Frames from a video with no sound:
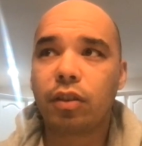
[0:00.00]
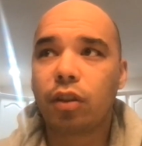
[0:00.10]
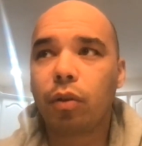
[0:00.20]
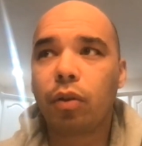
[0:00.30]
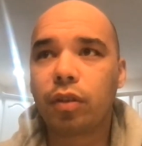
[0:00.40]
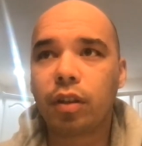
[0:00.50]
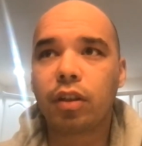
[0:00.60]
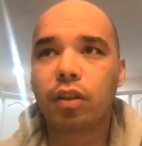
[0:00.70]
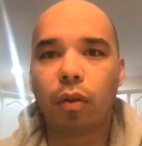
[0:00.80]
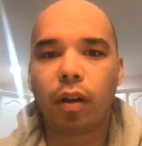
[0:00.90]
so used to
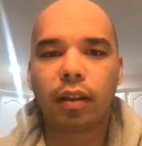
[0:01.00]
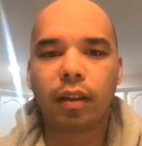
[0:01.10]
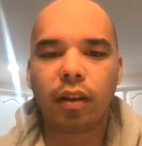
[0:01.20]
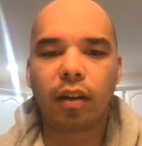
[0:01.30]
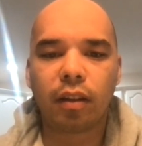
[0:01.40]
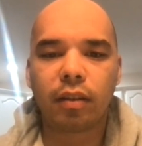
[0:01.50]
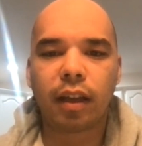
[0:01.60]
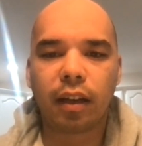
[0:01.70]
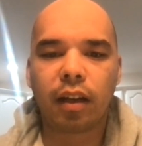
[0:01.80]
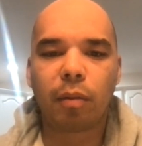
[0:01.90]
just going out there,
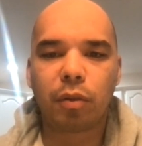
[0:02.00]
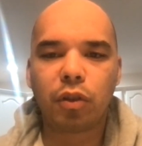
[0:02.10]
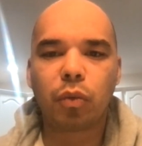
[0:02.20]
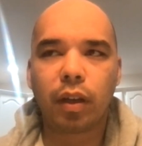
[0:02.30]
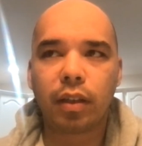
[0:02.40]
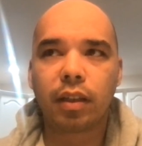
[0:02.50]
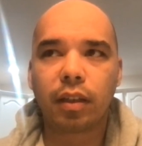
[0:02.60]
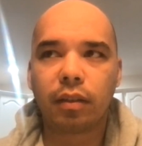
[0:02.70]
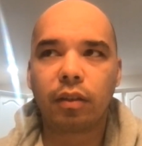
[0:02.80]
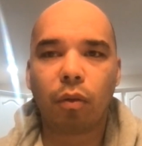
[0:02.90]
taking a couple swings
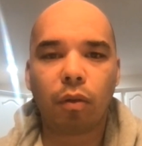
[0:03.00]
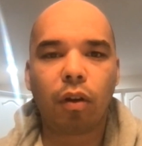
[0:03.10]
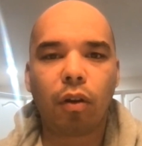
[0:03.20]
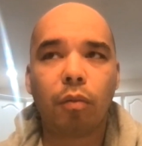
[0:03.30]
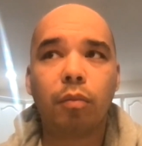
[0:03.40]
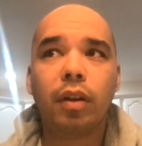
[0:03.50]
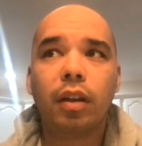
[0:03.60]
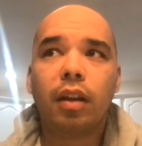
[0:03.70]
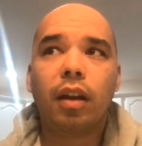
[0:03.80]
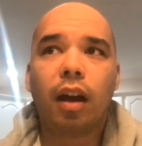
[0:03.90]
and going home.
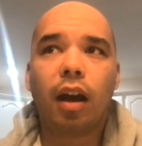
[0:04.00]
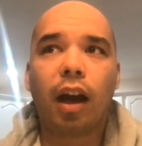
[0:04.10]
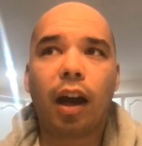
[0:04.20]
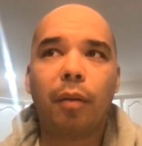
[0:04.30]
I